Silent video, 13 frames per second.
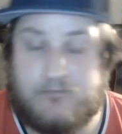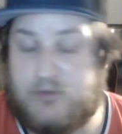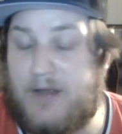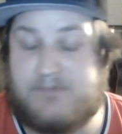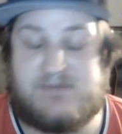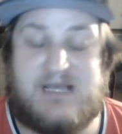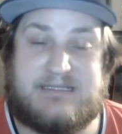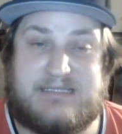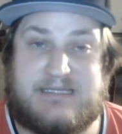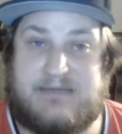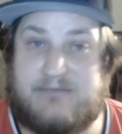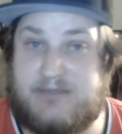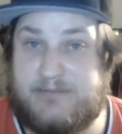Props out to
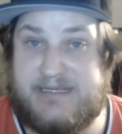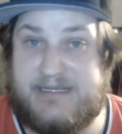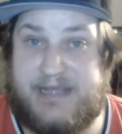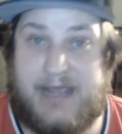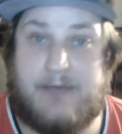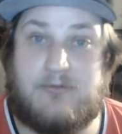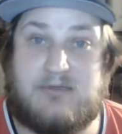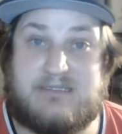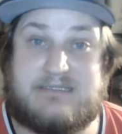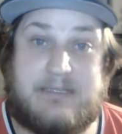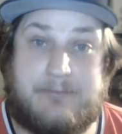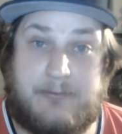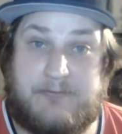them to being able to
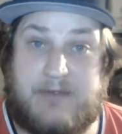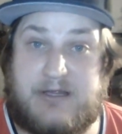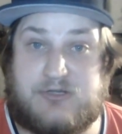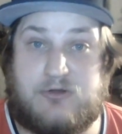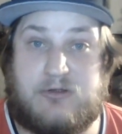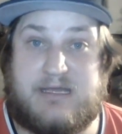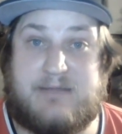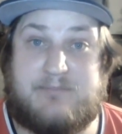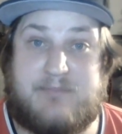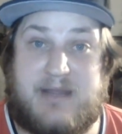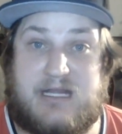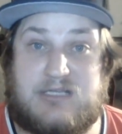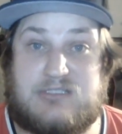stay professional and
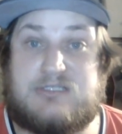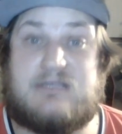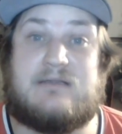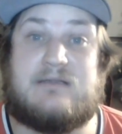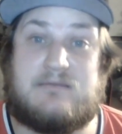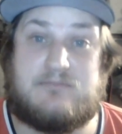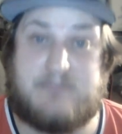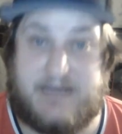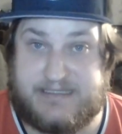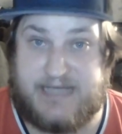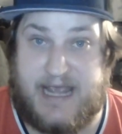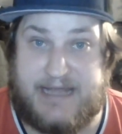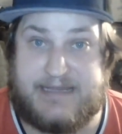manage to
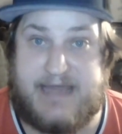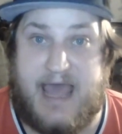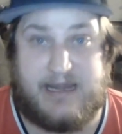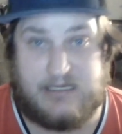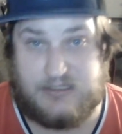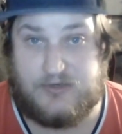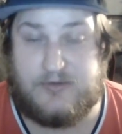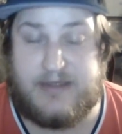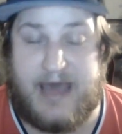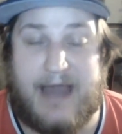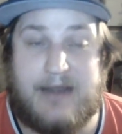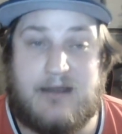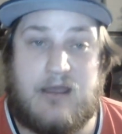maintain that and do
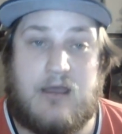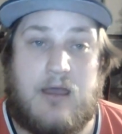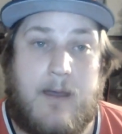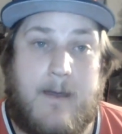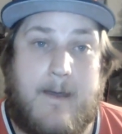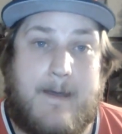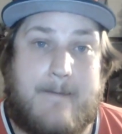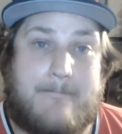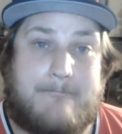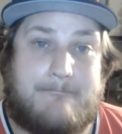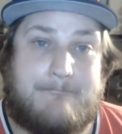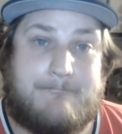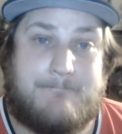that.
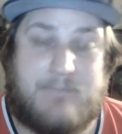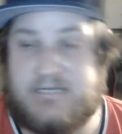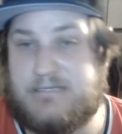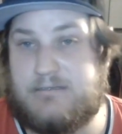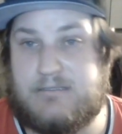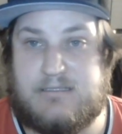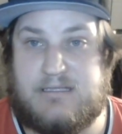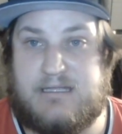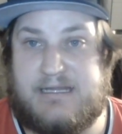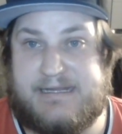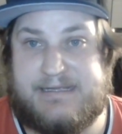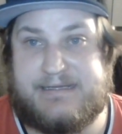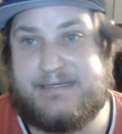But,
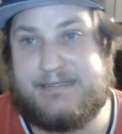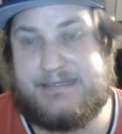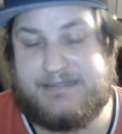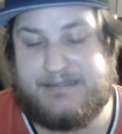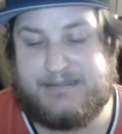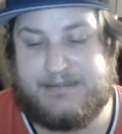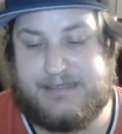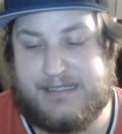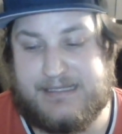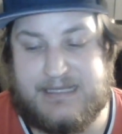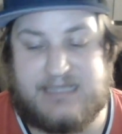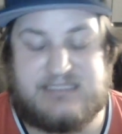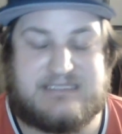
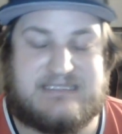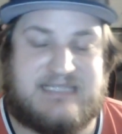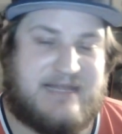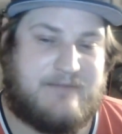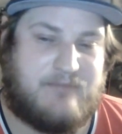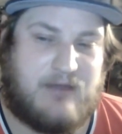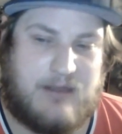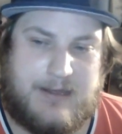not just them,